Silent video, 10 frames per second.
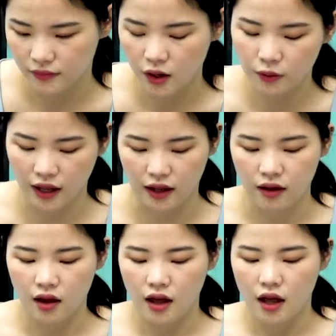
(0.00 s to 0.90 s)
Okay,
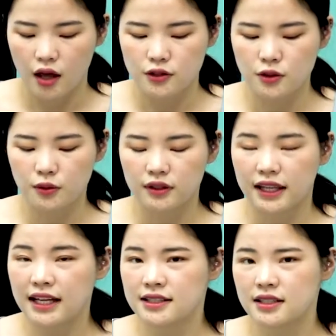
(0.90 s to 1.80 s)
so
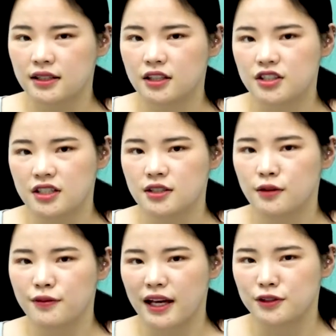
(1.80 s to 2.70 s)
that's the gist
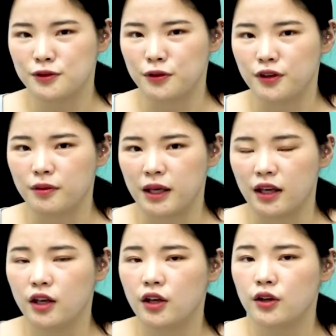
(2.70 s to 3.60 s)
of exothermic.
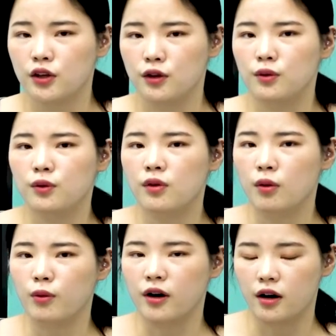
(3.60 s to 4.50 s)
You
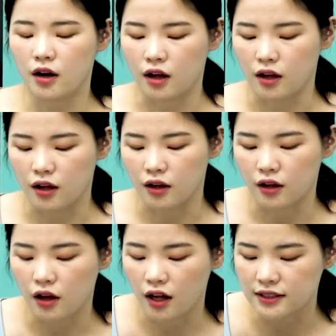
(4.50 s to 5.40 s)
were an
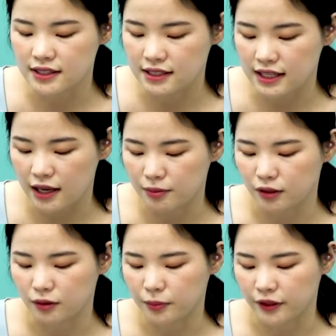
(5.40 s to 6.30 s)

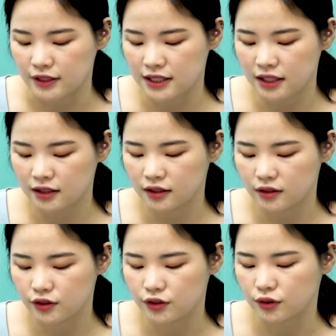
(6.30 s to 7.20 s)
unstable person
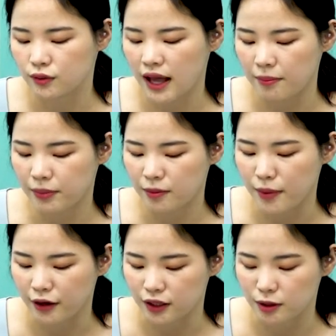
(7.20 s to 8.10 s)
to happy
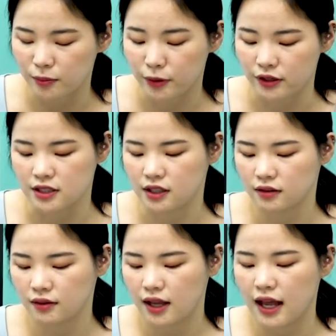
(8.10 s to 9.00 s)
married person,
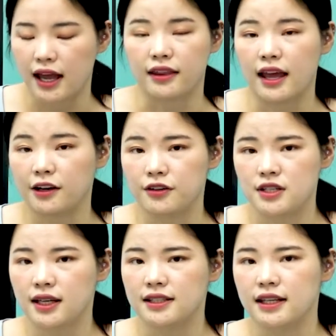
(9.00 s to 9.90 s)
and
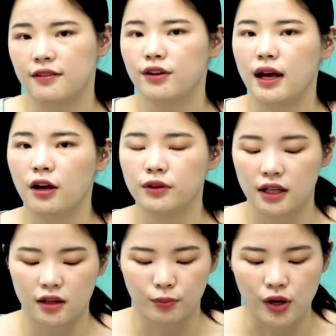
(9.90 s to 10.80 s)
energy is given out
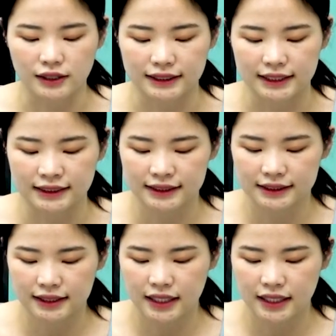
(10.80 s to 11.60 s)
in the process.